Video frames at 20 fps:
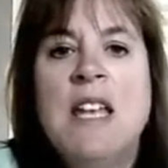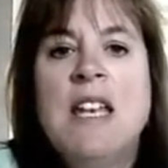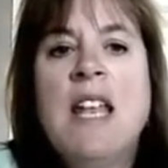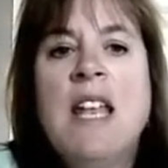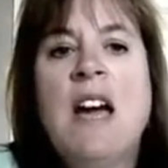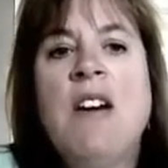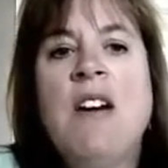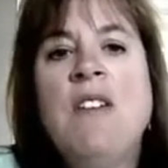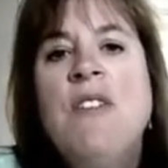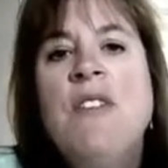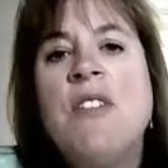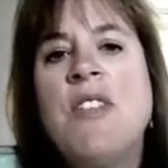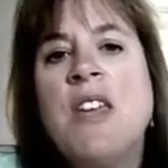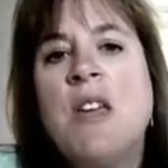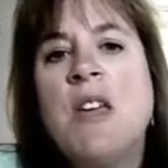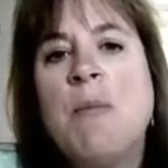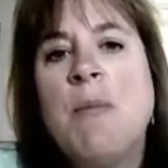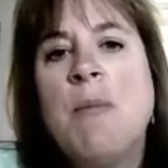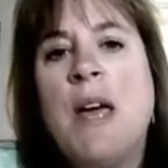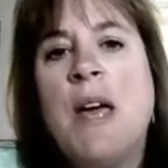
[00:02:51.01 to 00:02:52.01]
Now, if you
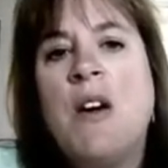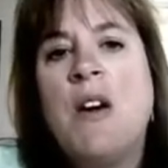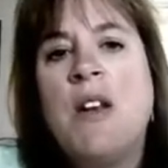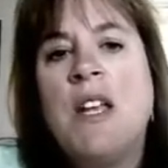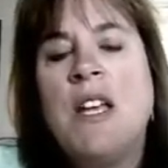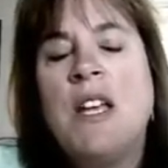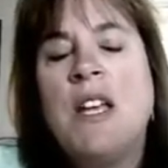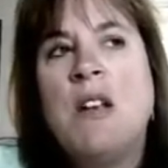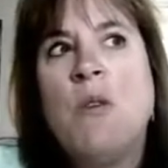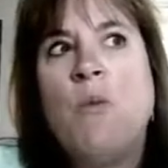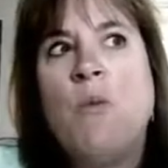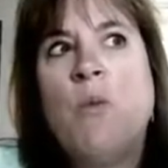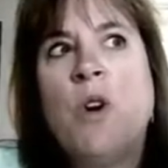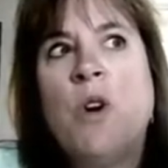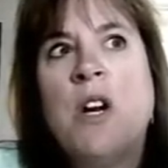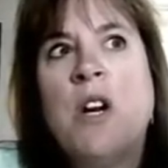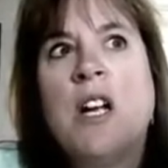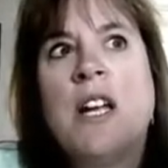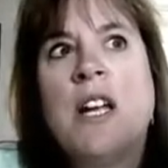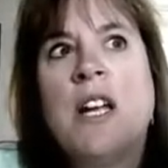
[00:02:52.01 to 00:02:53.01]
think about it,
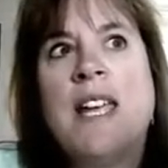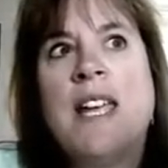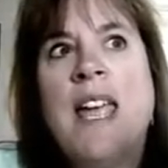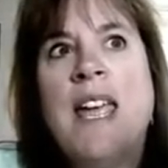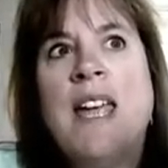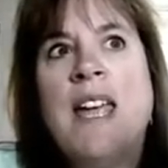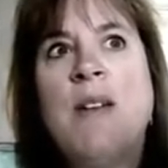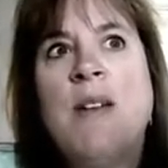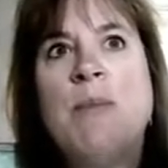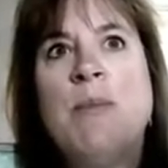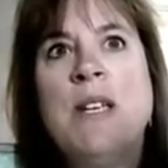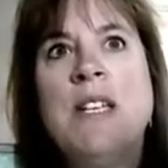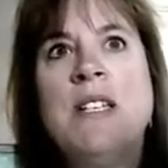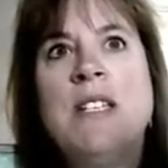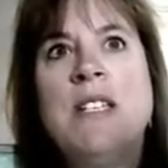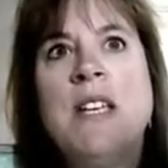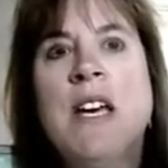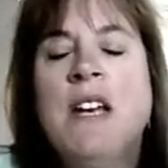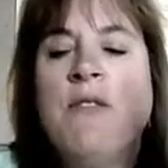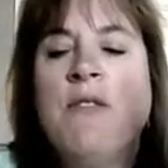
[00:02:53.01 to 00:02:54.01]
work can be
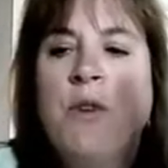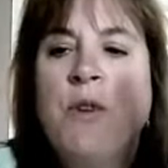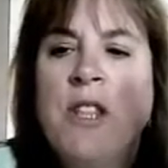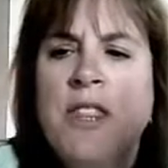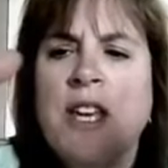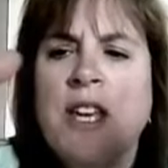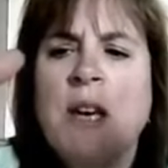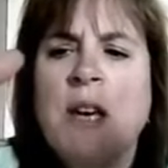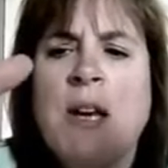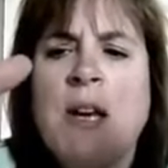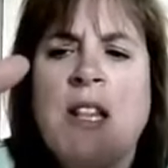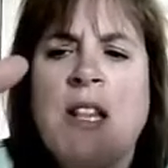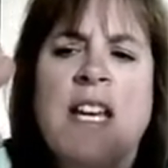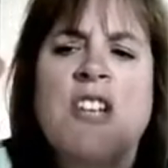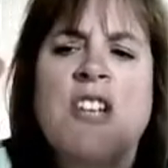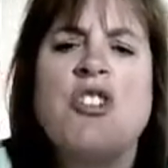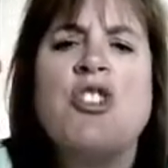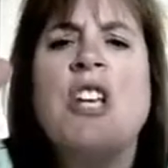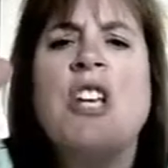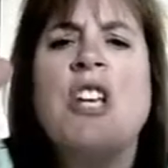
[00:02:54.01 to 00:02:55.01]
done, if we think about
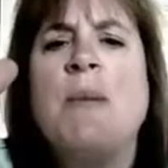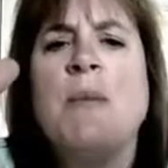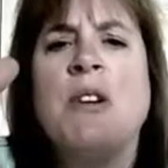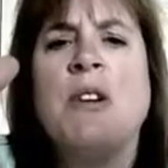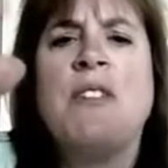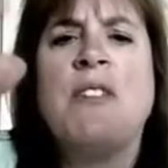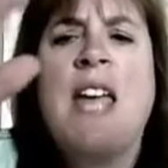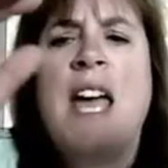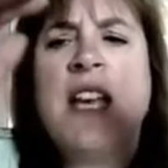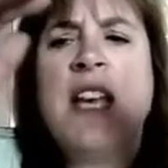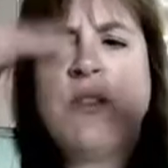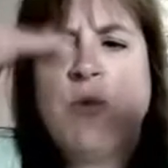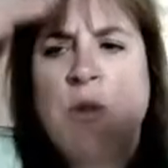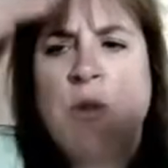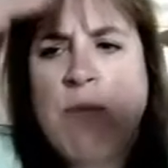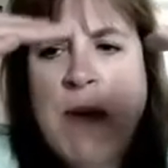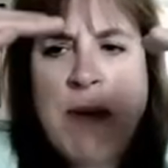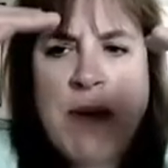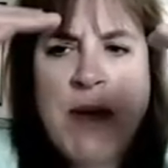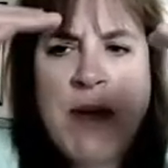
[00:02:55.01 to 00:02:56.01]
like a chamber of gas
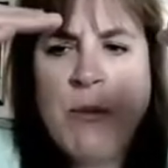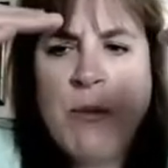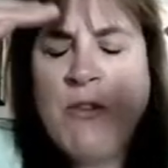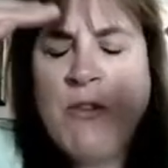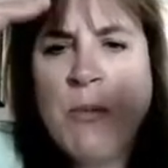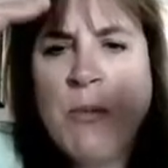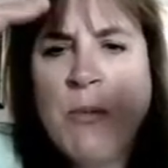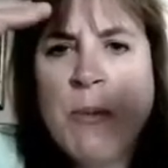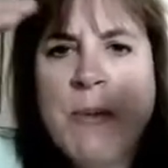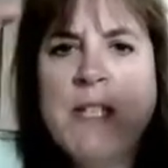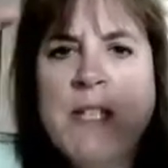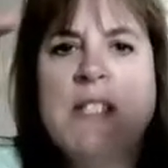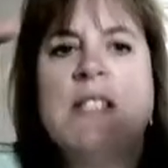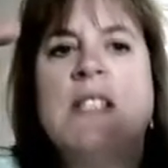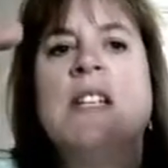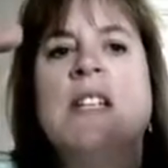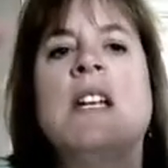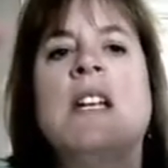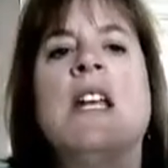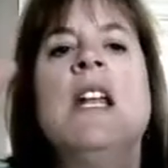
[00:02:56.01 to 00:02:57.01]
with maybe a movable
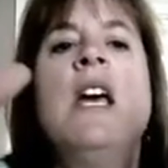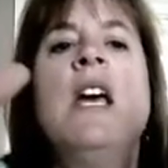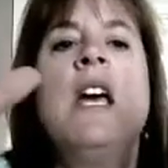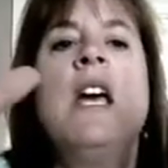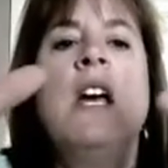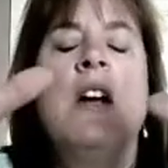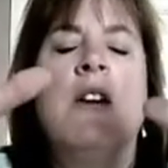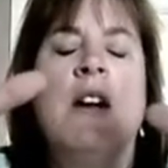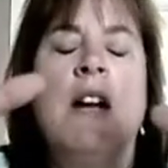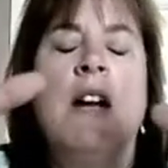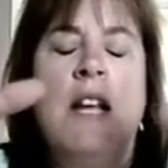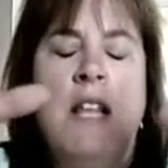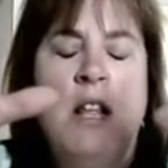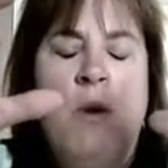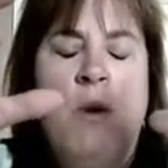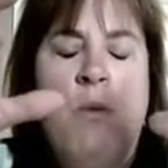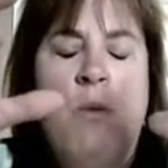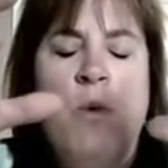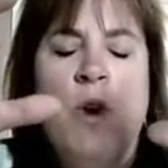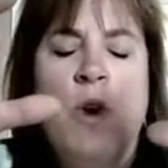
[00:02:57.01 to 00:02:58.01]
piston in it, right?
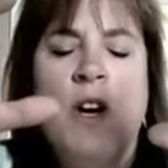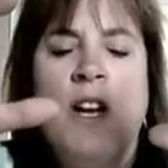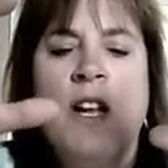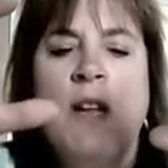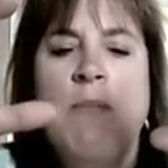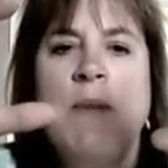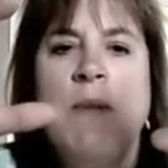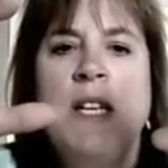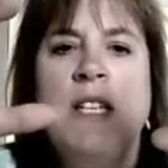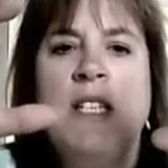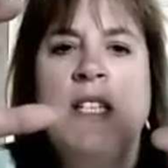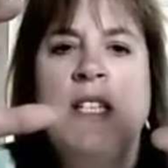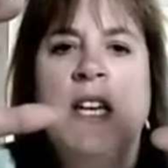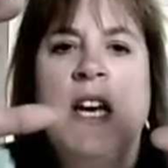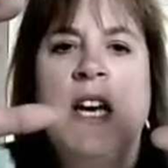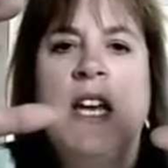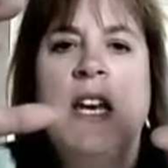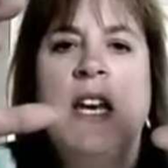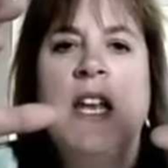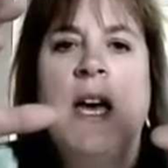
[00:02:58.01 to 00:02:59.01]
Work can be
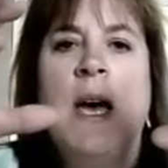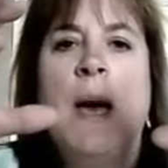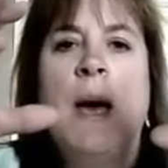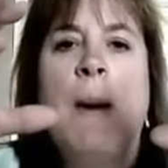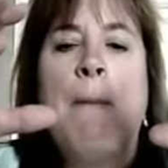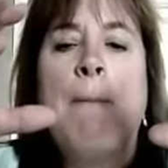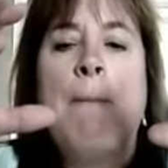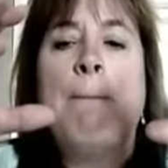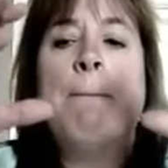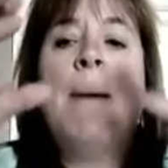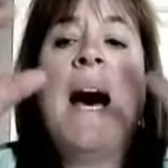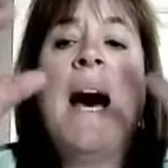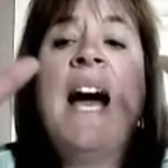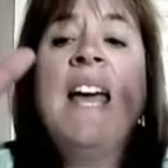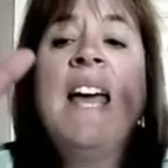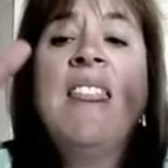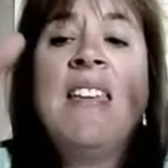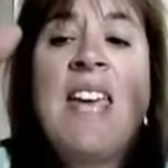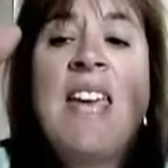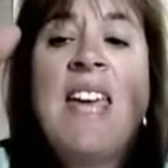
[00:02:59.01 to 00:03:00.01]
done
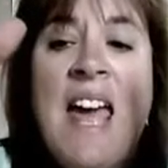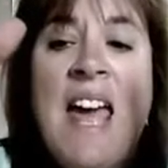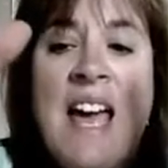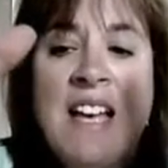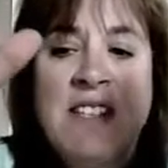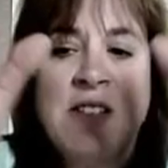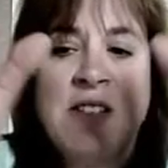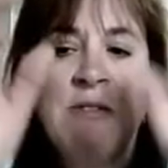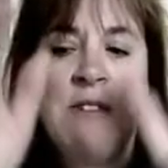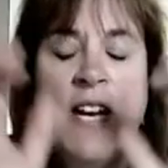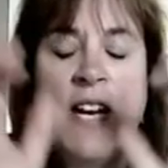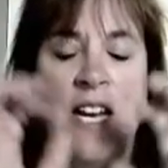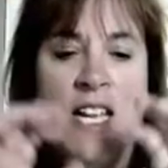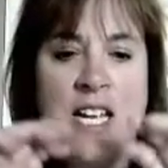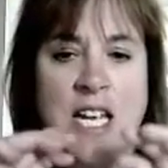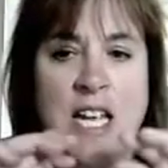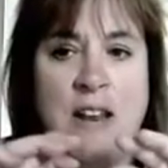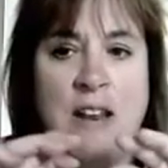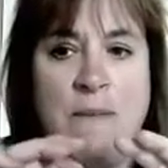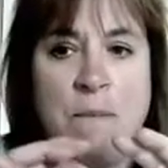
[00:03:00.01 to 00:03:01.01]
by the gas, right?
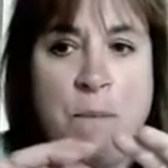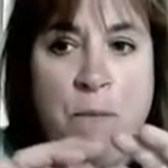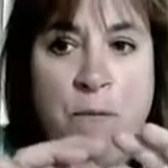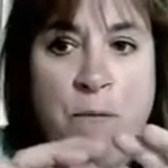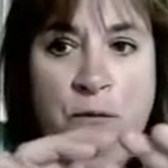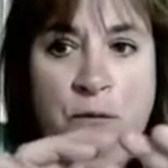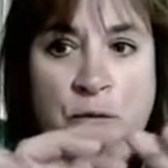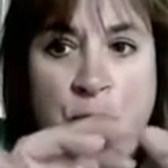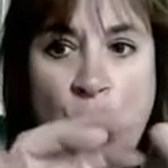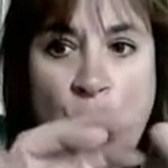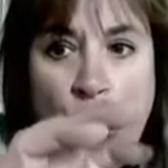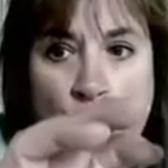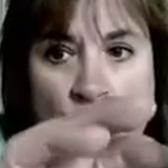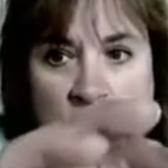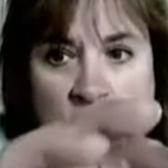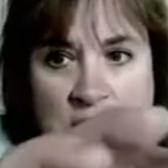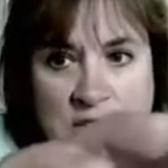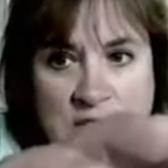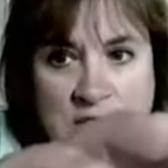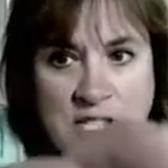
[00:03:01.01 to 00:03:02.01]
It can
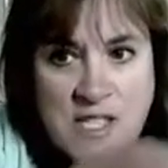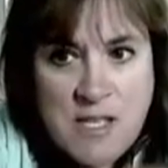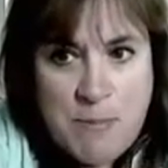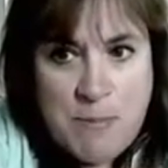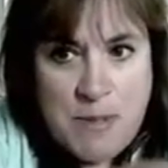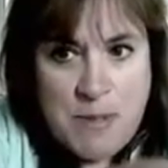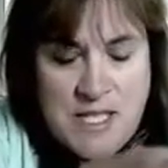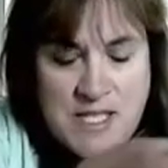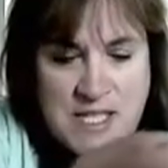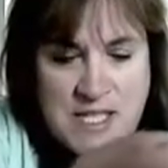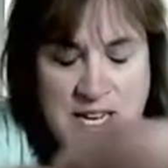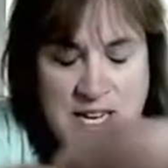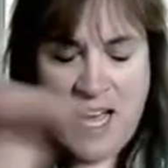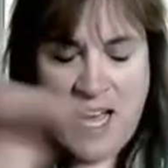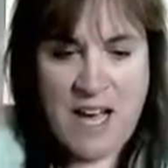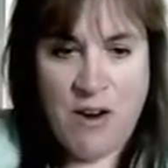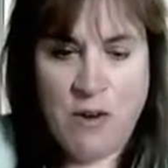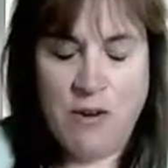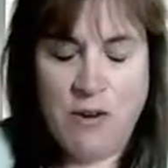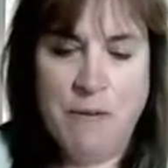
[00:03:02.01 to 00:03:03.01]
force the piston
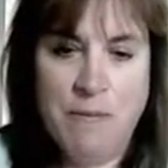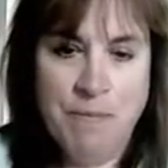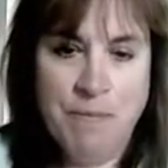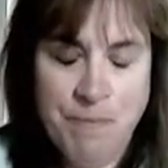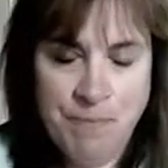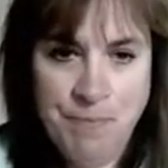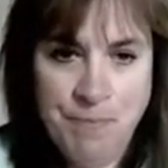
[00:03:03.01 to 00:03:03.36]
out.